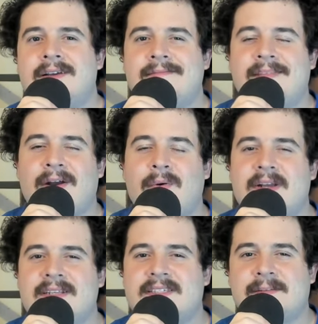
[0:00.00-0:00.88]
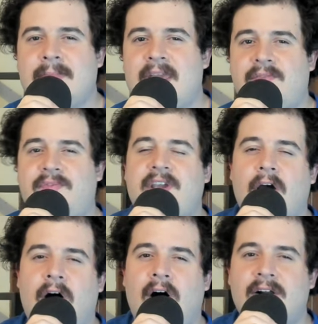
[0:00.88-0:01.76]
There was some iffy
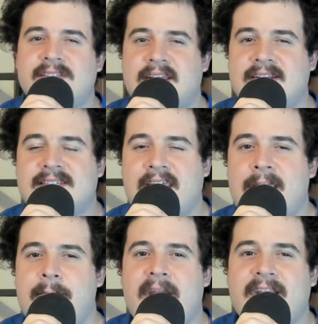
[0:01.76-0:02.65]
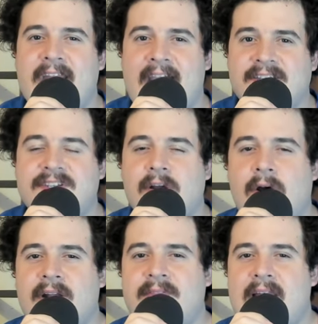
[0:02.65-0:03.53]
calls, I'd say, by
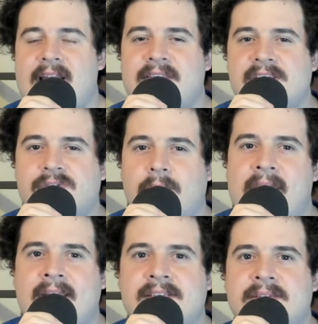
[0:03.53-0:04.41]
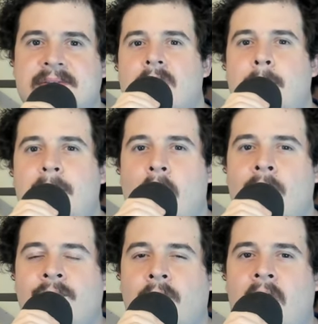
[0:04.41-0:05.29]
NASCAR at the end of this race. But
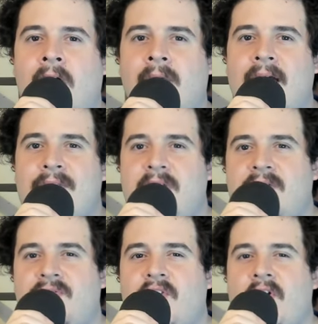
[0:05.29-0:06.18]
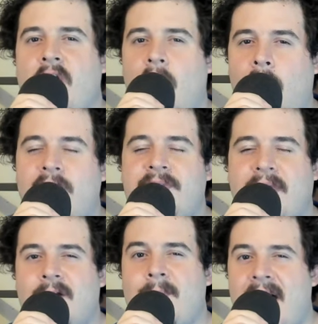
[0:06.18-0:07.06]
overall, I think the goal in
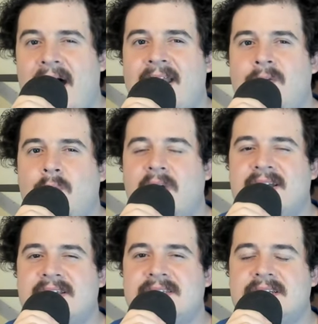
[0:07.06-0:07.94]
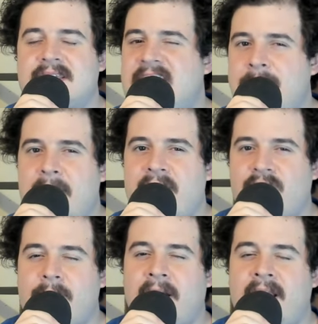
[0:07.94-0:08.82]
their mind was to keep
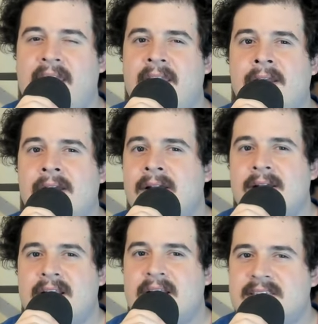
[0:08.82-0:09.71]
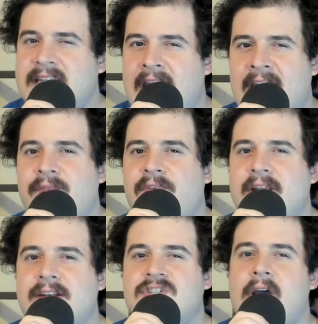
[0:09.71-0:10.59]
everybody safe
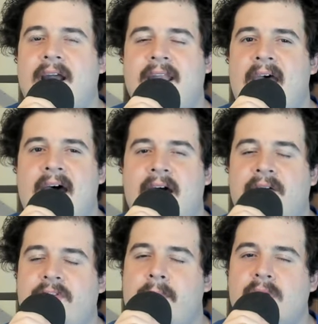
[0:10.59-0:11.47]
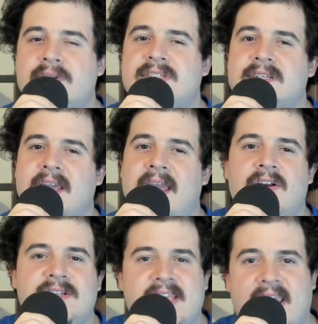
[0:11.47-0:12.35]
and try to have the most
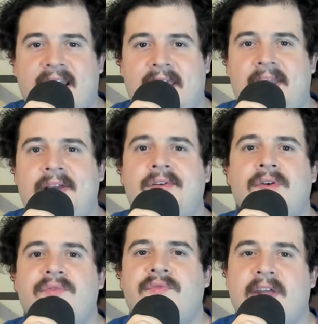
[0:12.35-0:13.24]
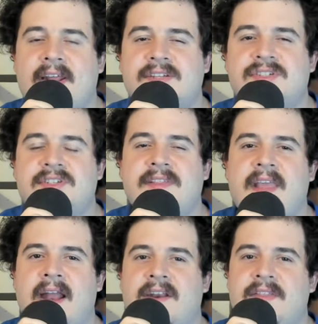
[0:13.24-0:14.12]
entertaining finish to the
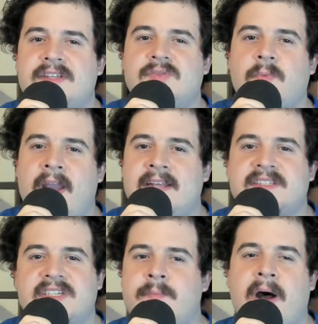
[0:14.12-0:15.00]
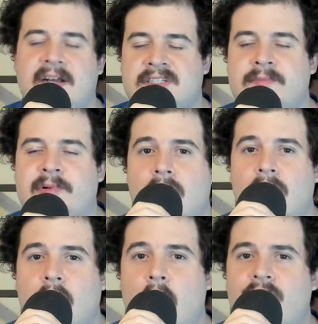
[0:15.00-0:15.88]
end of this race as possible.
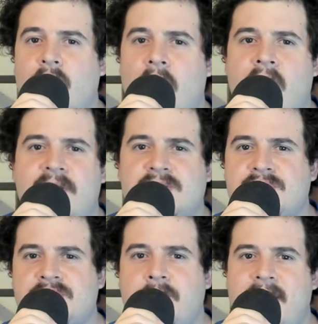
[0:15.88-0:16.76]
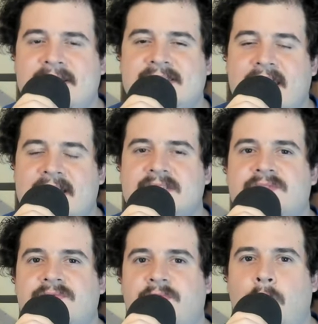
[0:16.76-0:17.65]
Overall, this was a great test
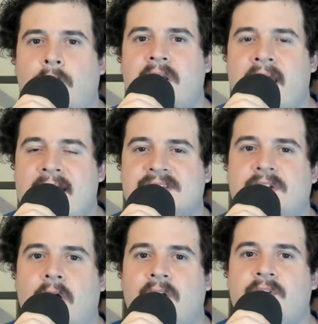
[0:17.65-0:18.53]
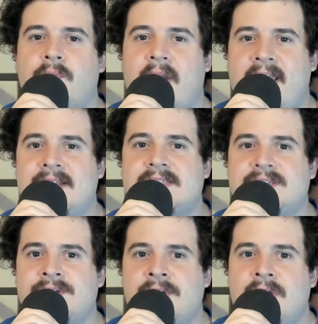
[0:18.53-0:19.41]
for NASCAR to
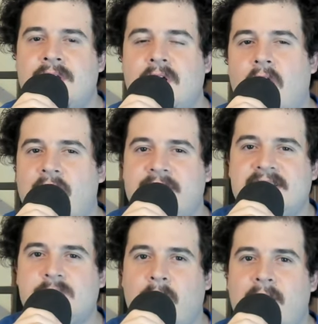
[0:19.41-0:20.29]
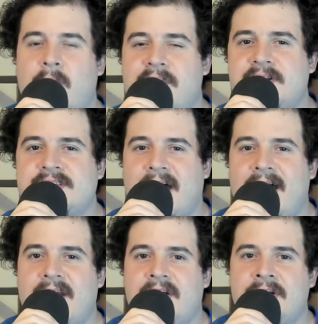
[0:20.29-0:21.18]
race on these wet weather
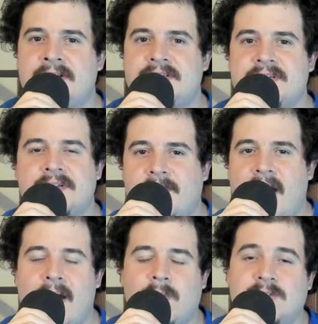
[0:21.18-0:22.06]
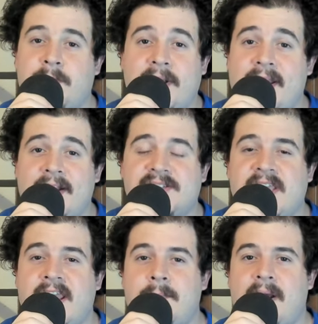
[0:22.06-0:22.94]
tires. I was pretty
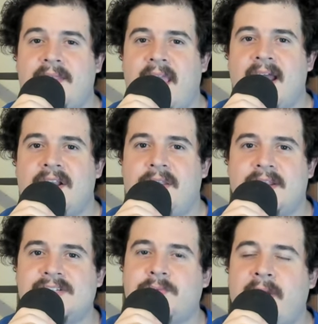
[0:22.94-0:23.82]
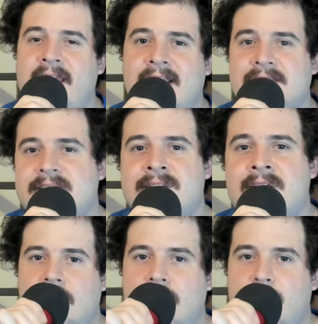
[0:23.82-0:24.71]
entertained by the end of this race.
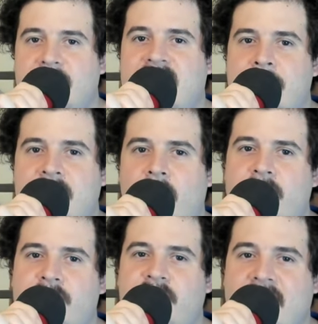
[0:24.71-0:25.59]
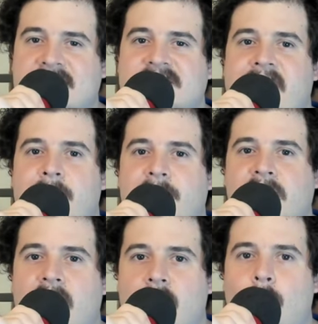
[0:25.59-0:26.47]
But give me all your thoughts down
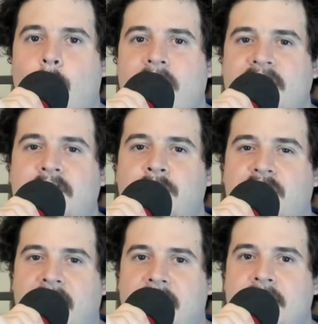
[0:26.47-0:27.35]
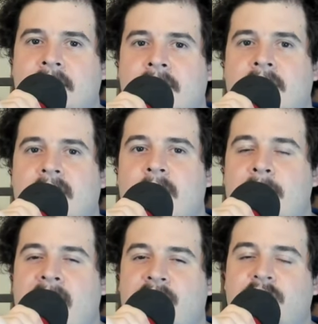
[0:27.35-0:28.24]
below. What did you think
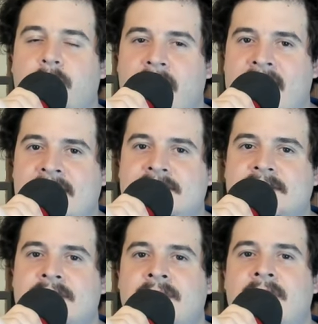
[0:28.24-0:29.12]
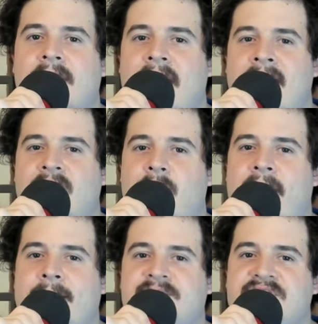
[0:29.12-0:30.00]
about the race at New
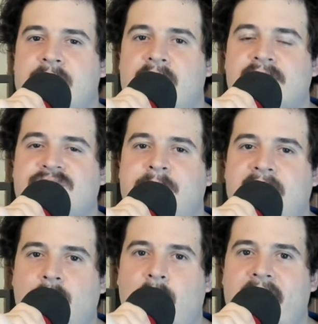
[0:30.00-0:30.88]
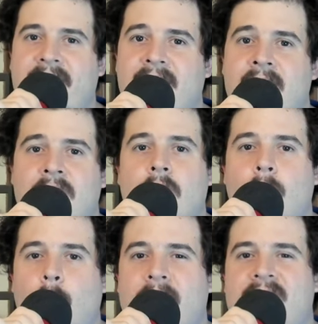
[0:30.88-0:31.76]
Hampshire Motor Speedway?
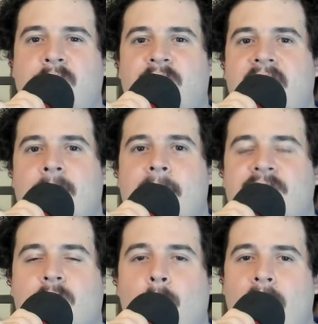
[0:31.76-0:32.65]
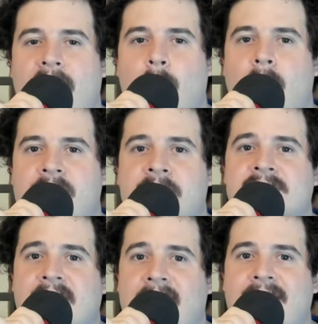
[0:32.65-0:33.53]
What did you think about the wet weather
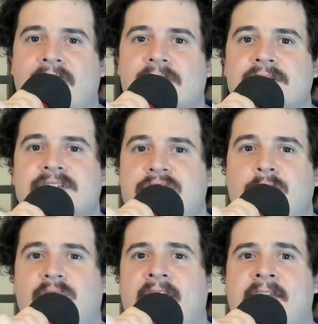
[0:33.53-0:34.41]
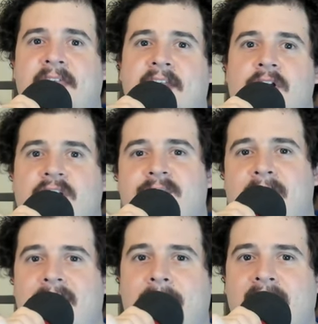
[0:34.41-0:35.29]
tires? Do you think they could have
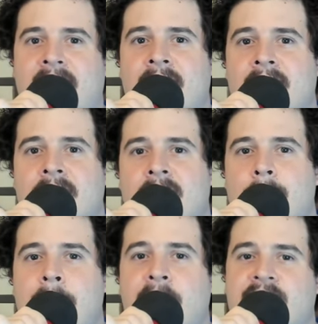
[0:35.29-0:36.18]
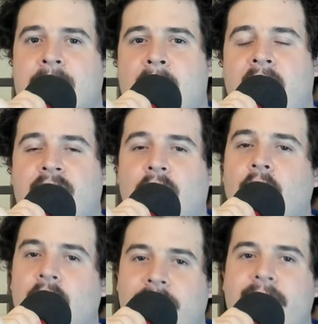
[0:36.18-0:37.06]
maybe put them on
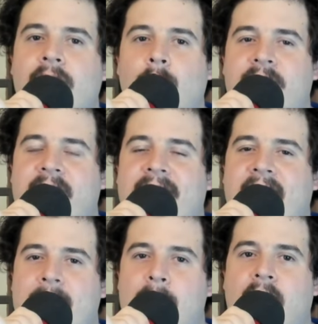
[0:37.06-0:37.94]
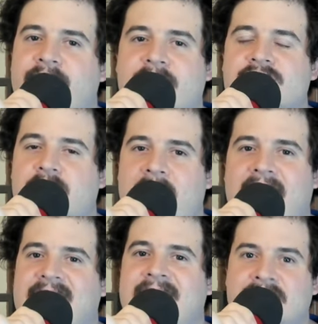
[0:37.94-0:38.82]
earlier when they came off the track
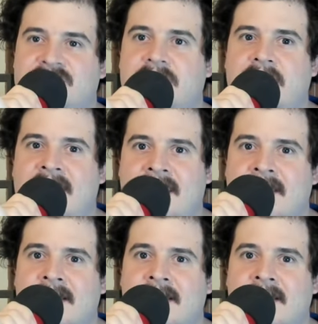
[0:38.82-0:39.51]
initially?